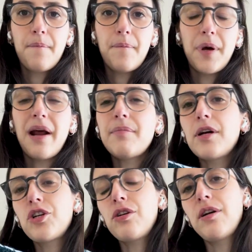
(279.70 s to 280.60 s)
but I'm
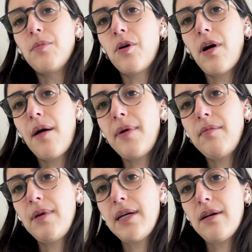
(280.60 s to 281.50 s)
not sure anymore. I might
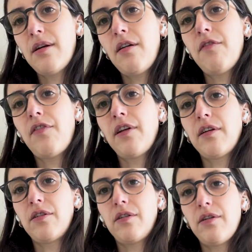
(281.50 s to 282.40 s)
make it a fun
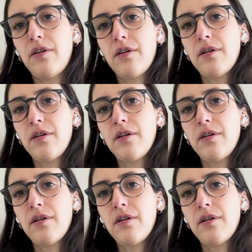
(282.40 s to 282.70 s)
little,